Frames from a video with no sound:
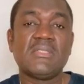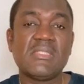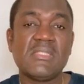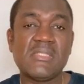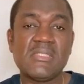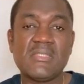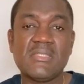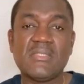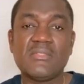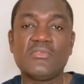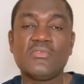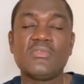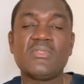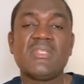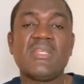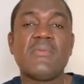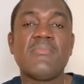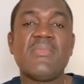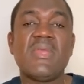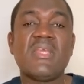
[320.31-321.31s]
and they're doing
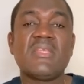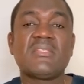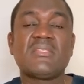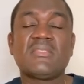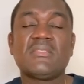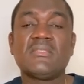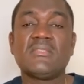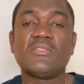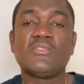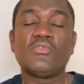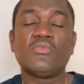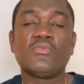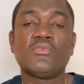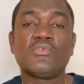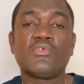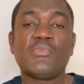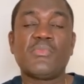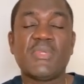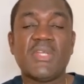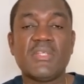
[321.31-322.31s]
their best to
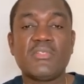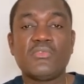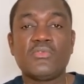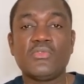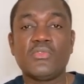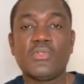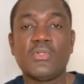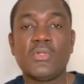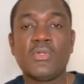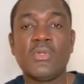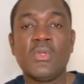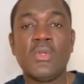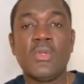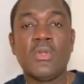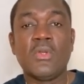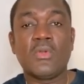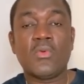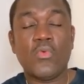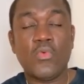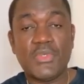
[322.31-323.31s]
reply to your
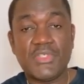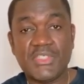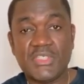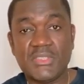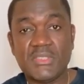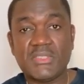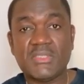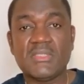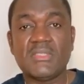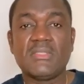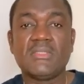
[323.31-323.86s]
questions.